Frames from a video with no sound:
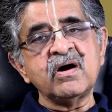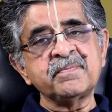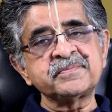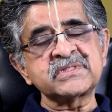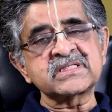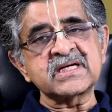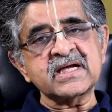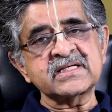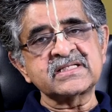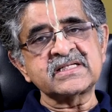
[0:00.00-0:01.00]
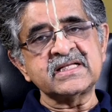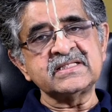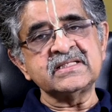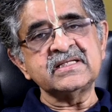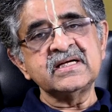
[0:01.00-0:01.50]

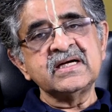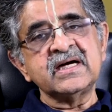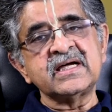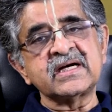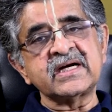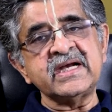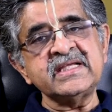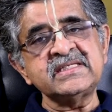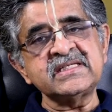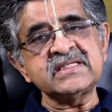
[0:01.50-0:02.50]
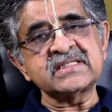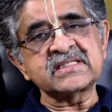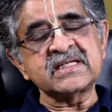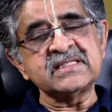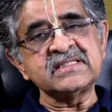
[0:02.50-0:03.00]
obstruction, a
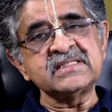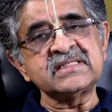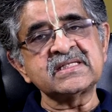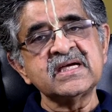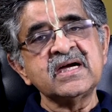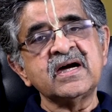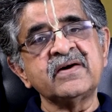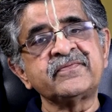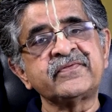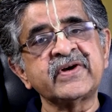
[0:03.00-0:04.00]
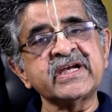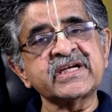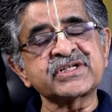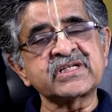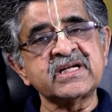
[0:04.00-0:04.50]
resistance, a
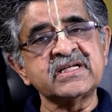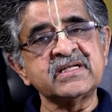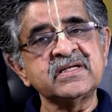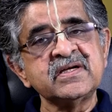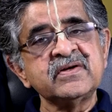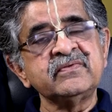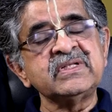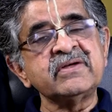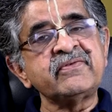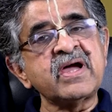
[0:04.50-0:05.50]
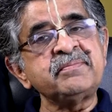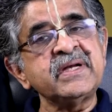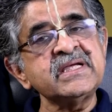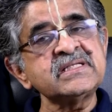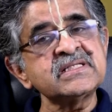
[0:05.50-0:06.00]
friction with the
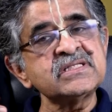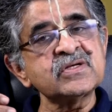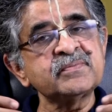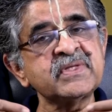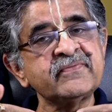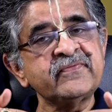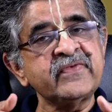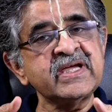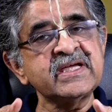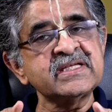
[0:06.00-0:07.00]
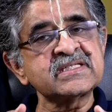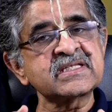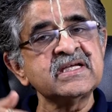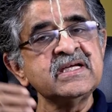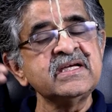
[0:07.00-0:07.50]
vibrations of the west.
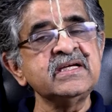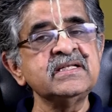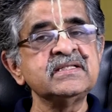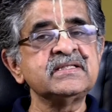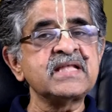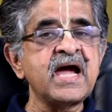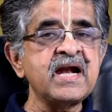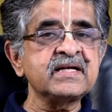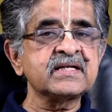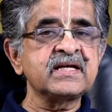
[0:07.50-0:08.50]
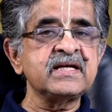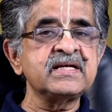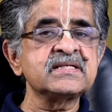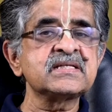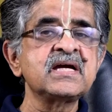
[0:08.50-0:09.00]
In that
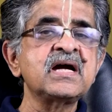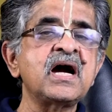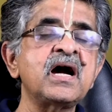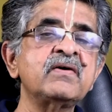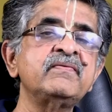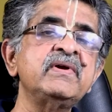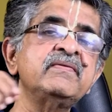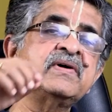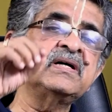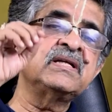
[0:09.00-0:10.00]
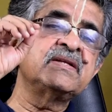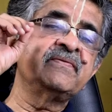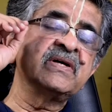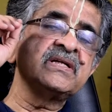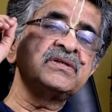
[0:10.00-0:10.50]
case, however the
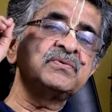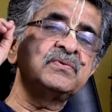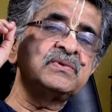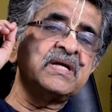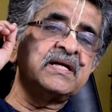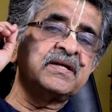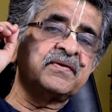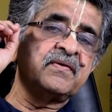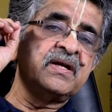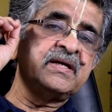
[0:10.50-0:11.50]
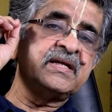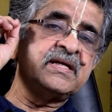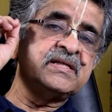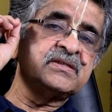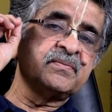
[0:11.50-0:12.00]
virtues and the
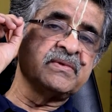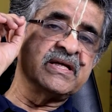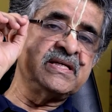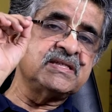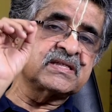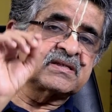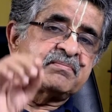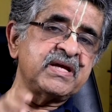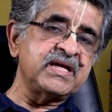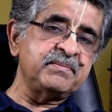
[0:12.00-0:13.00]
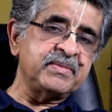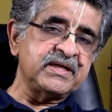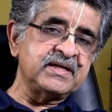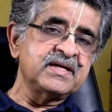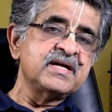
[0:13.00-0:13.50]
qualities of the east may
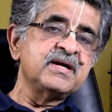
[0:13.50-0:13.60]
be,